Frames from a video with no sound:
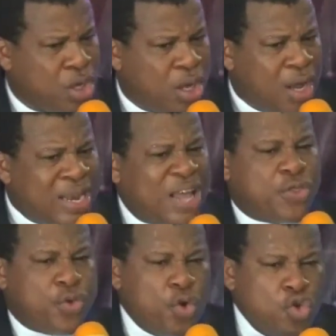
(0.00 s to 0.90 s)
that
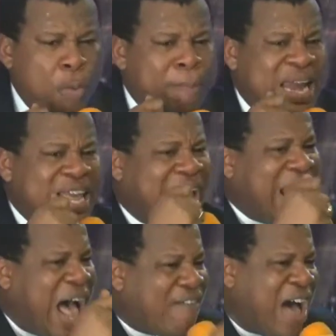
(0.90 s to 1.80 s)
through you many can
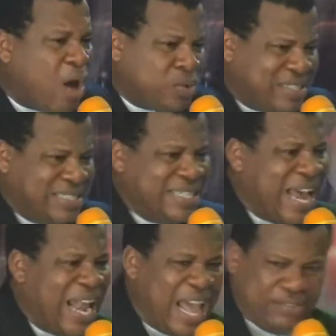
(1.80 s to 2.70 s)
have houses in their
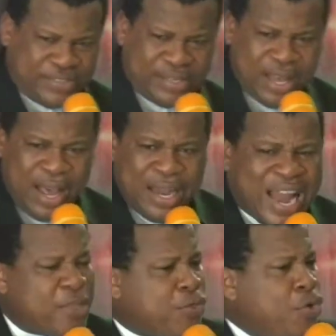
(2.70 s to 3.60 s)
lives, that
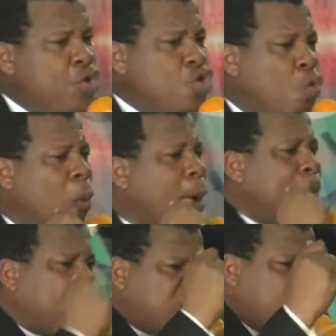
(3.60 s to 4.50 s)
through you
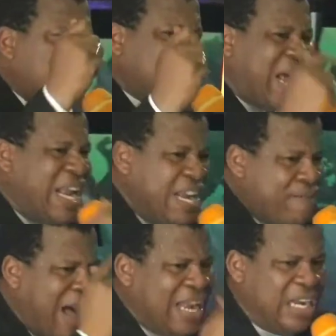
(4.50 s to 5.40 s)
prostitutes can leave
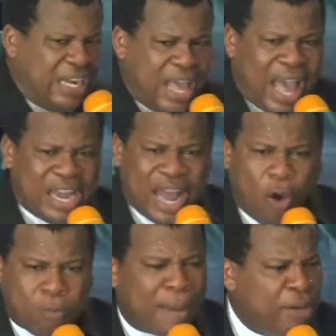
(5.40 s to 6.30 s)
Allen and
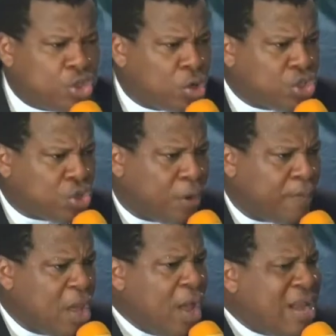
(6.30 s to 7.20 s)
Okwebi Junction,
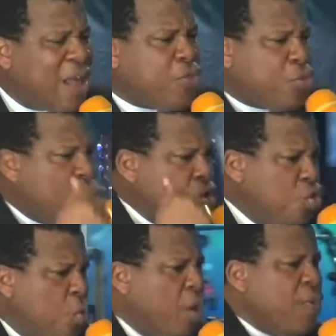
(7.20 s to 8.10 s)
that through
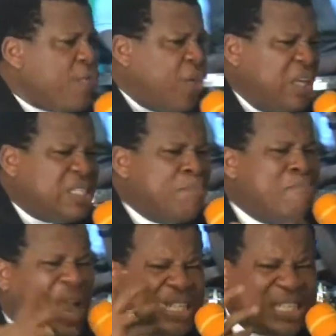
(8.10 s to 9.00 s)
you things,
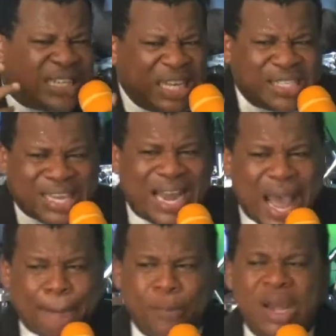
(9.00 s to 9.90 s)
mighty things can
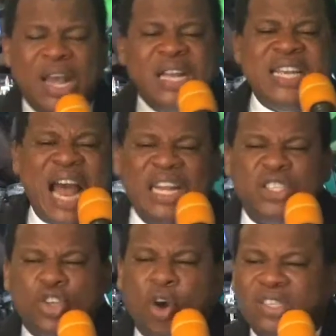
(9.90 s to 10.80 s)
happen, that is
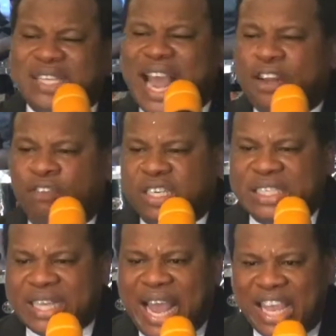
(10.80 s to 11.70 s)
God's kind of
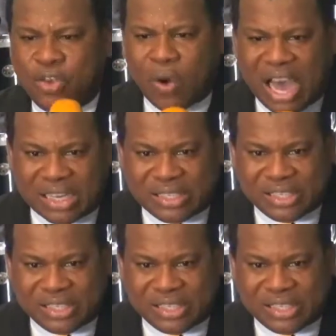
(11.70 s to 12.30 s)
desire in your heart.